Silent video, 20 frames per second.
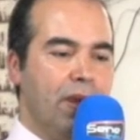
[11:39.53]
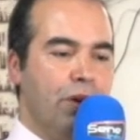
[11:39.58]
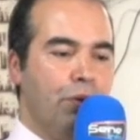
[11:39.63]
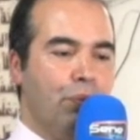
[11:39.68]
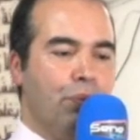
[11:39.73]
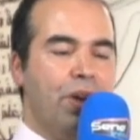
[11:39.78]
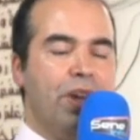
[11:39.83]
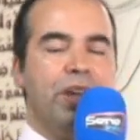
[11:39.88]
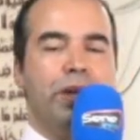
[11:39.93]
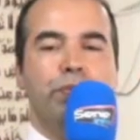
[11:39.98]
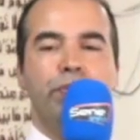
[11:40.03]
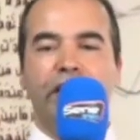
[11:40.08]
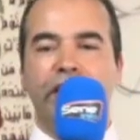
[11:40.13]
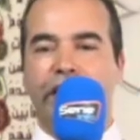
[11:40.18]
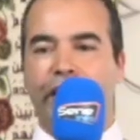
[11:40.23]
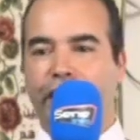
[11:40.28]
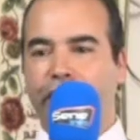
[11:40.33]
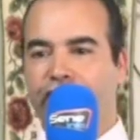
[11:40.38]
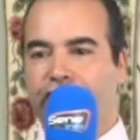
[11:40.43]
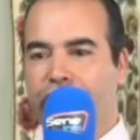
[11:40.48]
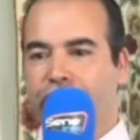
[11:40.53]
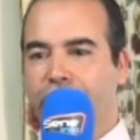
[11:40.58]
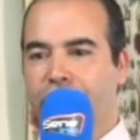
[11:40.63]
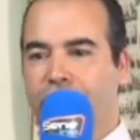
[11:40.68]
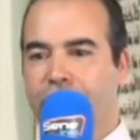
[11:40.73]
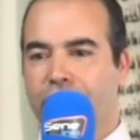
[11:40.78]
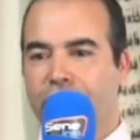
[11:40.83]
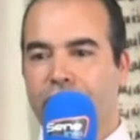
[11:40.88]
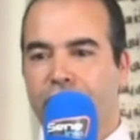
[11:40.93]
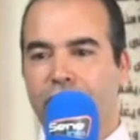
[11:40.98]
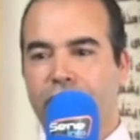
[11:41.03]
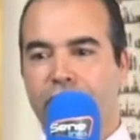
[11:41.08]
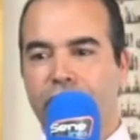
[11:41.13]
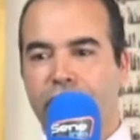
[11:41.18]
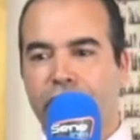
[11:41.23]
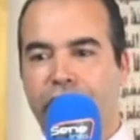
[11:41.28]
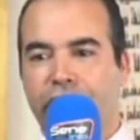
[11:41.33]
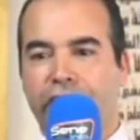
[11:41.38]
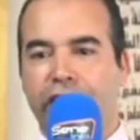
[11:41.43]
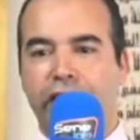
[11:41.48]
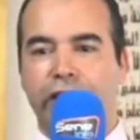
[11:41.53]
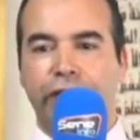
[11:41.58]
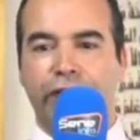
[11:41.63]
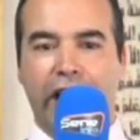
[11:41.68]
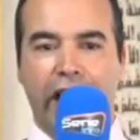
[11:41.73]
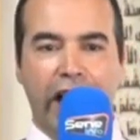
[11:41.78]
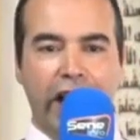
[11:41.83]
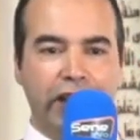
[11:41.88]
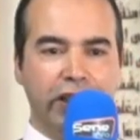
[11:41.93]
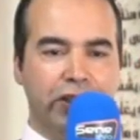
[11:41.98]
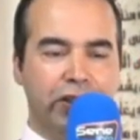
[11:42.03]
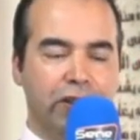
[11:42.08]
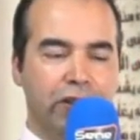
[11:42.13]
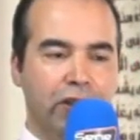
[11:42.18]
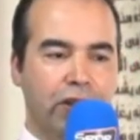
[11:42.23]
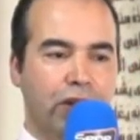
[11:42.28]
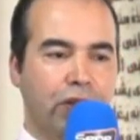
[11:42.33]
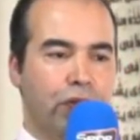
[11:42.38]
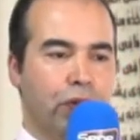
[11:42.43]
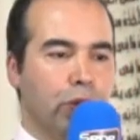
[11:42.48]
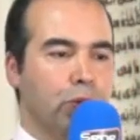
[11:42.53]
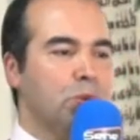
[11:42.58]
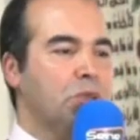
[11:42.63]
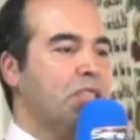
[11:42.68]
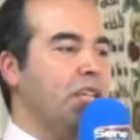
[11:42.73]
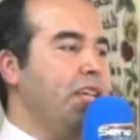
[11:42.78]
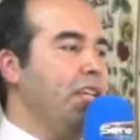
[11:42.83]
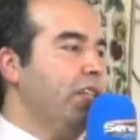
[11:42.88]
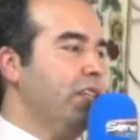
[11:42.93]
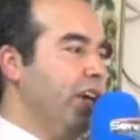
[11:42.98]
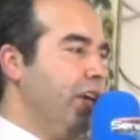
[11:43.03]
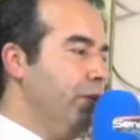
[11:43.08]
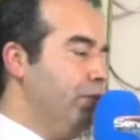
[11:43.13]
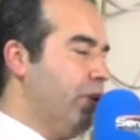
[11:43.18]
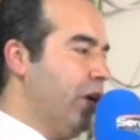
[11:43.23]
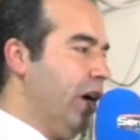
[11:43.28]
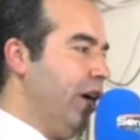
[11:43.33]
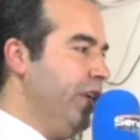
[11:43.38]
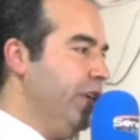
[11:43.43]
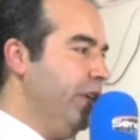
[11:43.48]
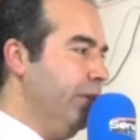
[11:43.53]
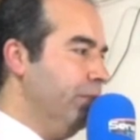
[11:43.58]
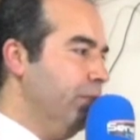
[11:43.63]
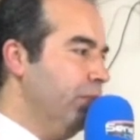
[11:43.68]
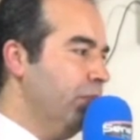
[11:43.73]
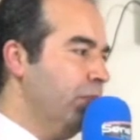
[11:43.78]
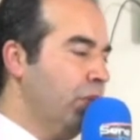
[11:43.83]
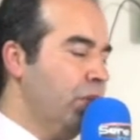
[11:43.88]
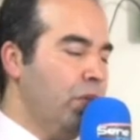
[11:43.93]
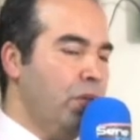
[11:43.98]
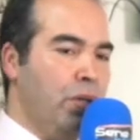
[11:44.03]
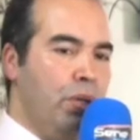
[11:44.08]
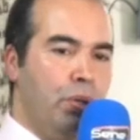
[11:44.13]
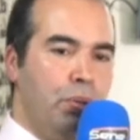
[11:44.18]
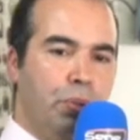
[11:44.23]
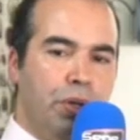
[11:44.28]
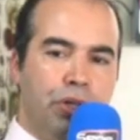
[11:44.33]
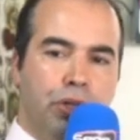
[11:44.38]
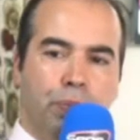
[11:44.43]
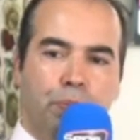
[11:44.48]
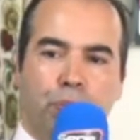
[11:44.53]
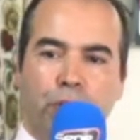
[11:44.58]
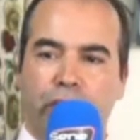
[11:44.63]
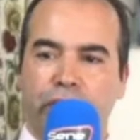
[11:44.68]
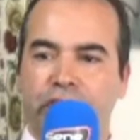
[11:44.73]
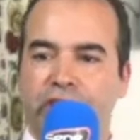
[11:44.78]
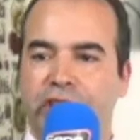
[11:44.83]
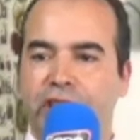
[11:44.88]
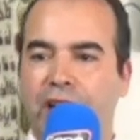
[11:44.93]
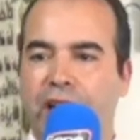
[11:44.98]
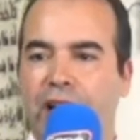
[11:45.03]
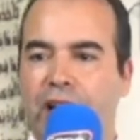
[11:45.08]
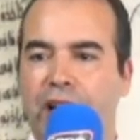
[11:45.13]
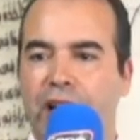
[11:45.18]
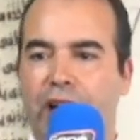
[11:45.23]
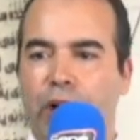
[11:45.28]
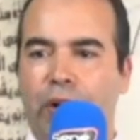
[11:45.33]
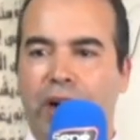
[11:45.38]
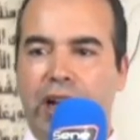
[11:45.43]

recommendation, the advice from Sayyidina Ibrahim, when the Prophet sallallahu